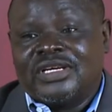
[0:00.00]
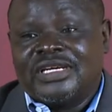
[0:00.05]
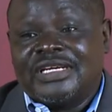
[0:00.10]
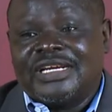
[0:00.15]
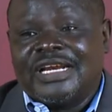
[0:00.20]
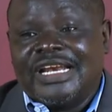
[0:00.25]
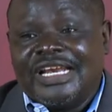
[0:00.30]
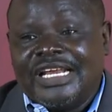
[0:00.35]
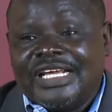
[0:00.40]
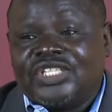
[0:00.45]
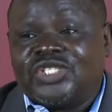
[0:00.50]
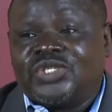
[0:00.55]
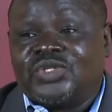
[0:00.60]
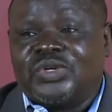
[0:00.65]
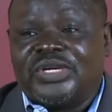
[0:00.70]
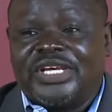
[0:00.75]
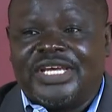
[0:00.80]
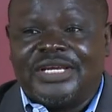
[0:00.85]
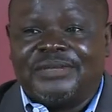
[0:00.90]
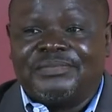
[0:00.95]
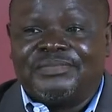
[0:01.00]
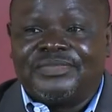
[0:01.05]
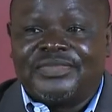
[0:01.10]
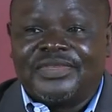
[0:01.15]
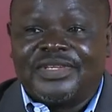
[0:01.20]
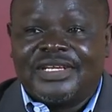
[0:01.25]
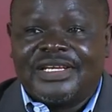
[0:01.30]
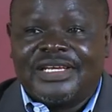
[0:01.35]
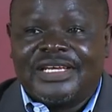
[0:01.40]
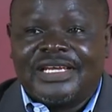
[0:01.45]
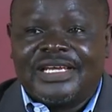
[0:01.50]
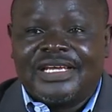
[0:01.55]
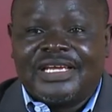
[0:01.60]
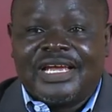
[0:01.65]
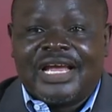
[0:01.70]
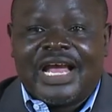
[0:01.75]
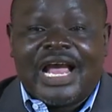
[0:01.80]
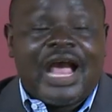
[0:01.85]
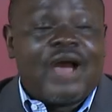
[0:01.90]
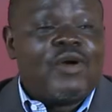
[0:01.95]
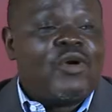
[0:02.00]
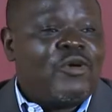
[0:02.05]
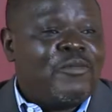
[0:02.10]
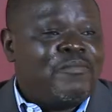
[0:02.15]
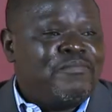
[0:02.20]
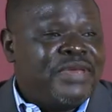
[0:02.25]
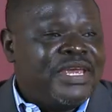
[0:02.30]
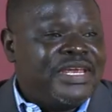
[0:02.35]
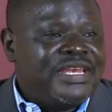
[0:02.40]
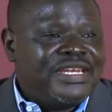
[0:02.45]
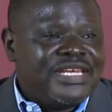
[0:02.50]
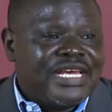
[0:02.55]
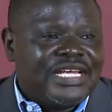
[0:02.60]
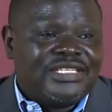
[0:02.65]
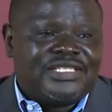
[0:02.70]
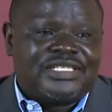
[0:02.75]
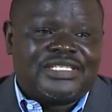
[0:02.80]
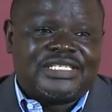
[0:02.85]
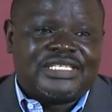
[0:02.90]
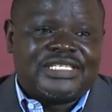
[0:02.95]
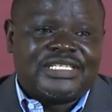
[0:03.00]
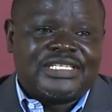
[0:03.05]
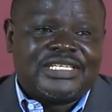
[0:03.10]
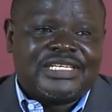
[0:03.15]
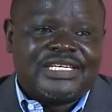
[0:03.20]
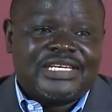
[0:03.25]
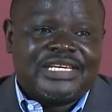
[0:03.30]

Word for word: release to Him, our obedience,